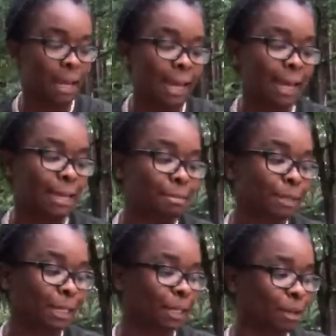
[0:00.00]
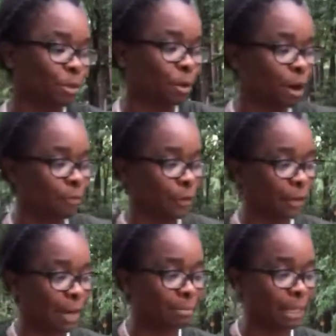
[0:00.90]
And I'm going to go over
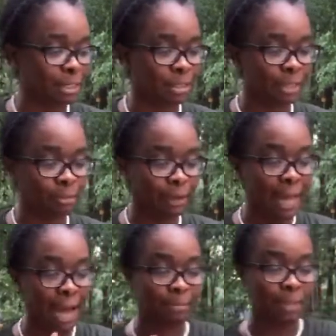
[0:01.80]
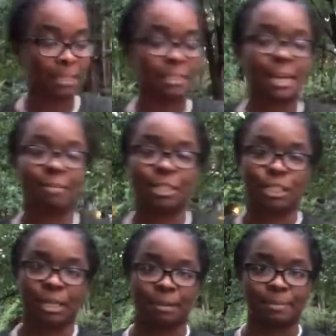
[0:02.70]
each thing that we have, and this is how it
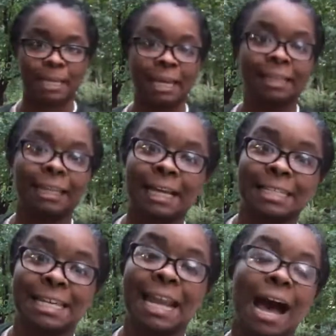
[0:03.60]
shipped. Like I said, I